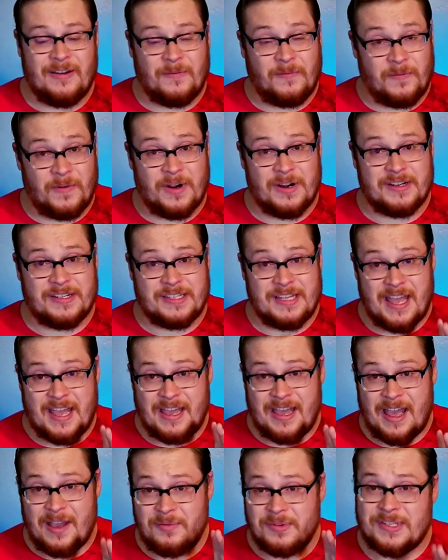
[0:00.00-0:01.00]
first,
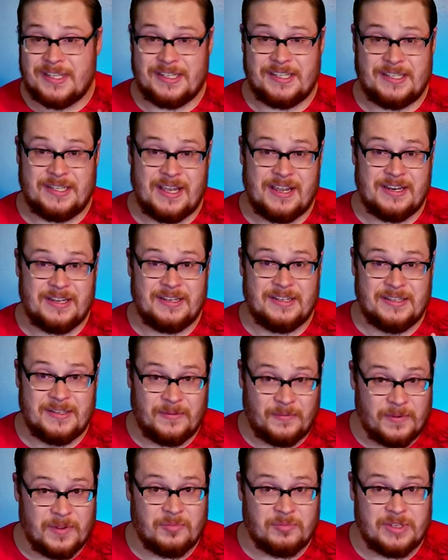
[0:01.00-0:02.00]
I, I was excited
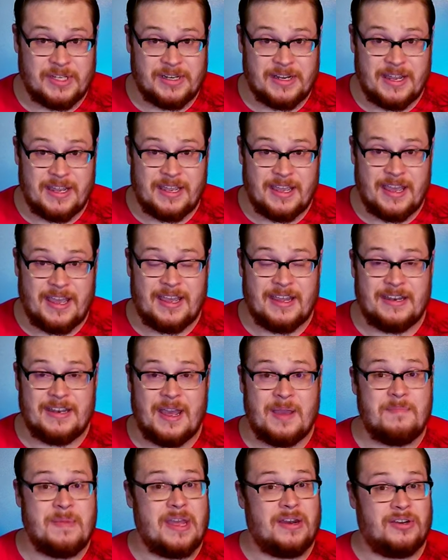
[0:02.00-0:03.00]
to film today, and
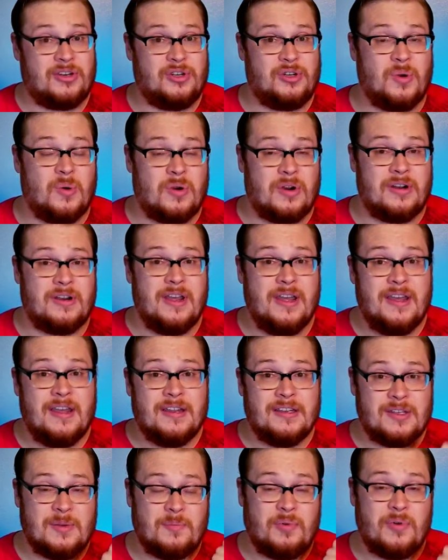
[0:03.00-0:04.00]
I made a short
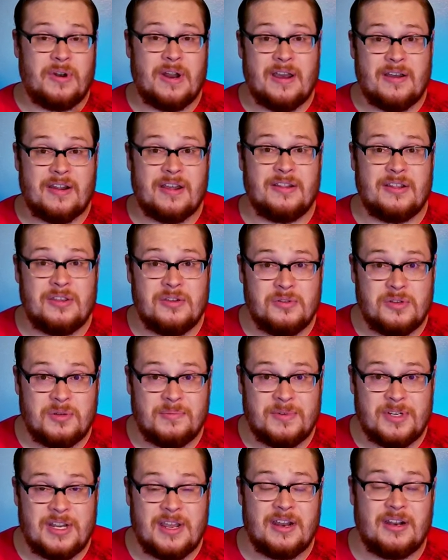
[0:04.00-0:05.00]
to put out on the
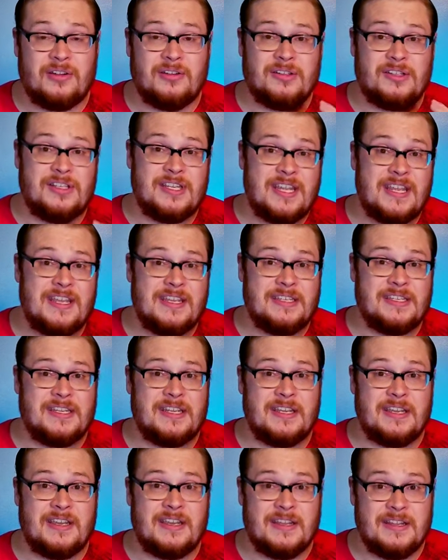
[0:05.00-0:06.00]
YouTube channel
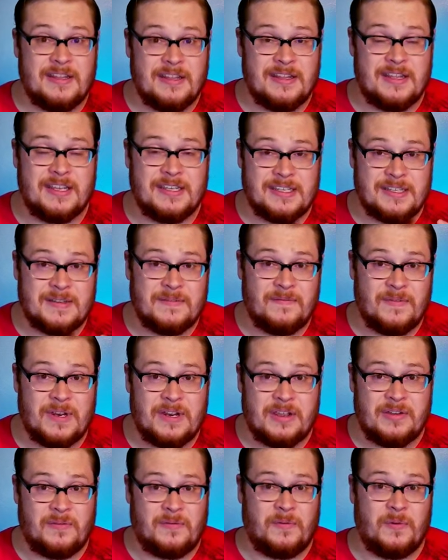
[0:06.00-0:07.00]
teasing this
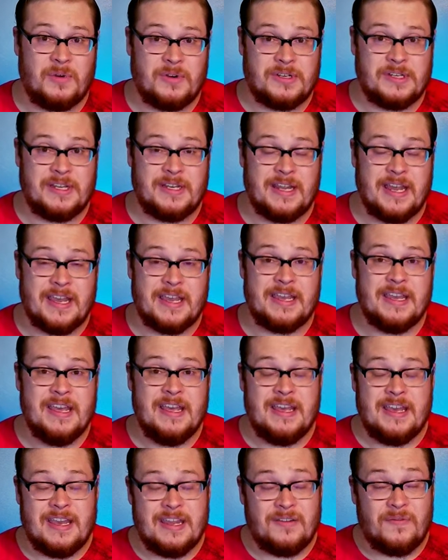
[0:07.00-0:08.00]
video for today.
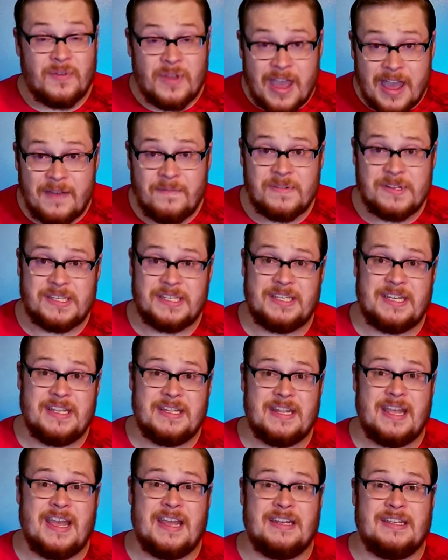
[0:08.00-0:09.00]
And if you haven't
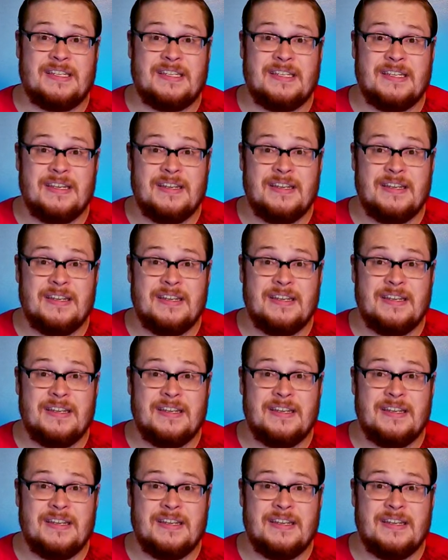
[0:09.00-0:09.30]
seen that,